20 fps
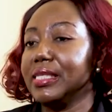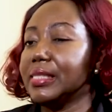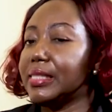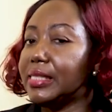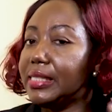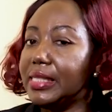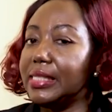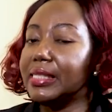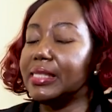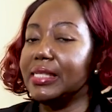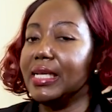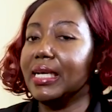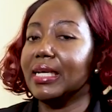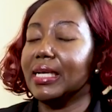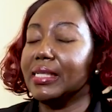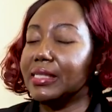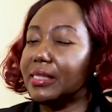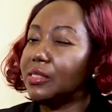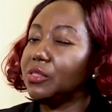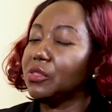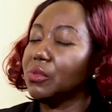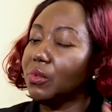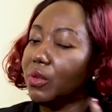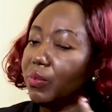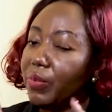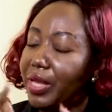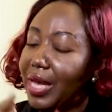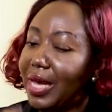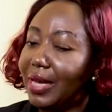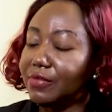And since then, I said, you know
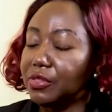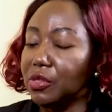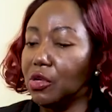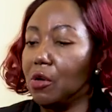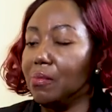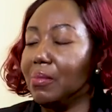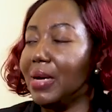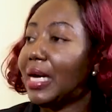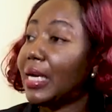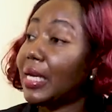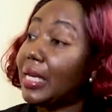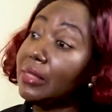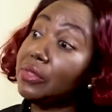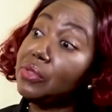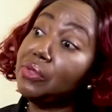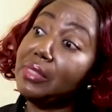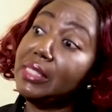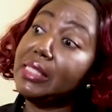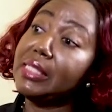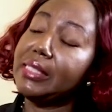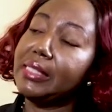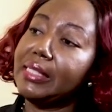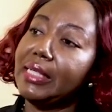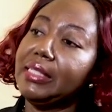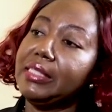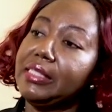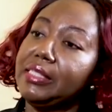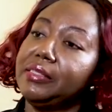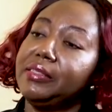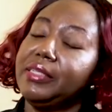what, we have to come back and do this in
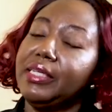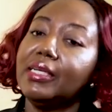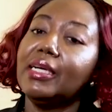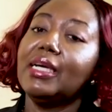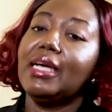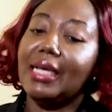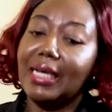Nigeria.